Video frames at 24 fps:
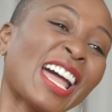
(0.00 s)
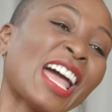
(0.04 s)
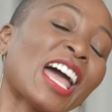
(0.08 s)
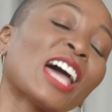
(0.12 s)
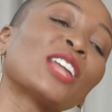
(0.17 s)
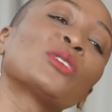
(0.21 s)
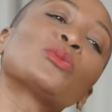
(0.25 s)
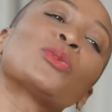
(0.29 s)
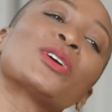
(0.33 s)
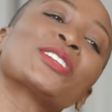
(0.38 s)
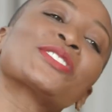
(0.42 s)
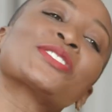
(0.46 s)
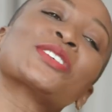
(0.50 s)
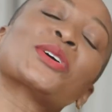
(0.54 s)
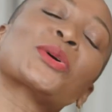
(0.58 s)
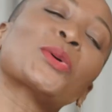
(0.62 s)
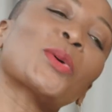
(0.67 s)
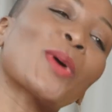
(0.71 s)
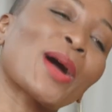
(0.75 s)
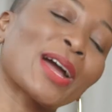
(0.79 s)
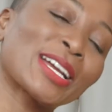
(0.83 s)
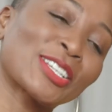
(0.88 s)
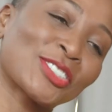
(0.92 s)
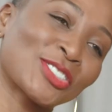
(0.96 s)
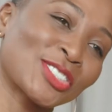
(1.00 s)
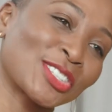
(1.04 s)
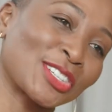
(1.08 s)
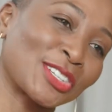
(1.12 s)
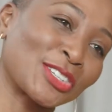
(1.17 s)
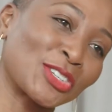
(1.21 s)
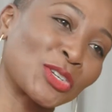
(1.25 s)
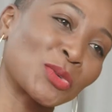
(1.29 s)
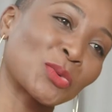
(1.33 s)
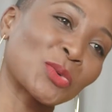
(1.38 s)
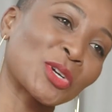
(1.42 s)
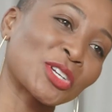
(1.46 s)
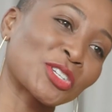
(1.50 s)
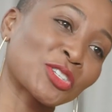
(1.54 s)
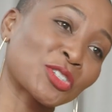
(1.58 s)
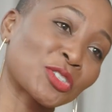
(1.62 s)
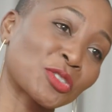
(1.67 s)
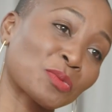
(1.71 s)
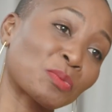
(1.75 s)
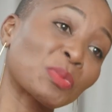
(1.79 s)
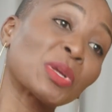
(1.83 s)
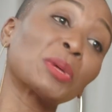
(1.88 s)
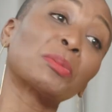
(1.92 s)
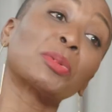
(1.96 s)
And what's a question you
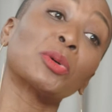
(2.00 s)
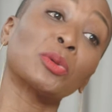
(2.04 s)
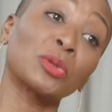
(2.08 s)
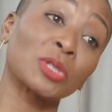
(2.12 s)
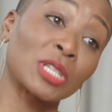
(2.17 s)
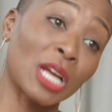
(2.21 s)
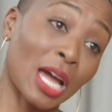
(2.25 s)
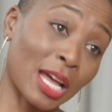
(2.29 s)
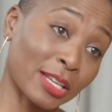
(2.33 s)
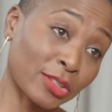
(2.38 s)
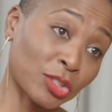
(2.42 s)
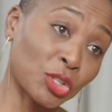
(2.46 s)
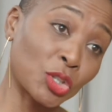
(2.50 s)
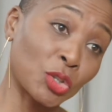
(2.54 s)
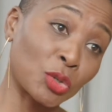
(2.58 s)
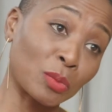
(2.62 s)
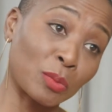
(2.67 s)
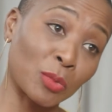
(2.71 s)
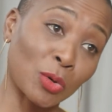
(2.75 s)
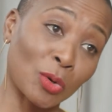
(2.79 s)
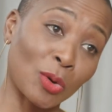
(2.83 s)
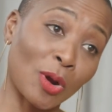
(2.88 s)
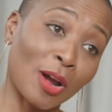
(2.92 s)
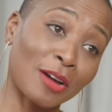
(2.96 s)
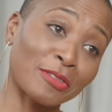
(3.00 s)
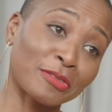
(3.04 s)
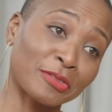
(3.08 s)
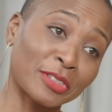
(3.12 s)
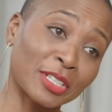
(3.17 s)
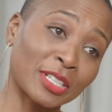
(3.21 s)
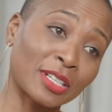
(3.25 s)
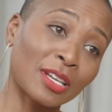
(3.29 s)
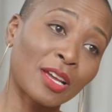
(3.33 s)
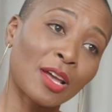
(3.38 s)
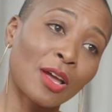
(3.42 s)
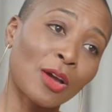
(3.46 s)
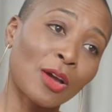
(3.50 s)
wish people would ask you more often,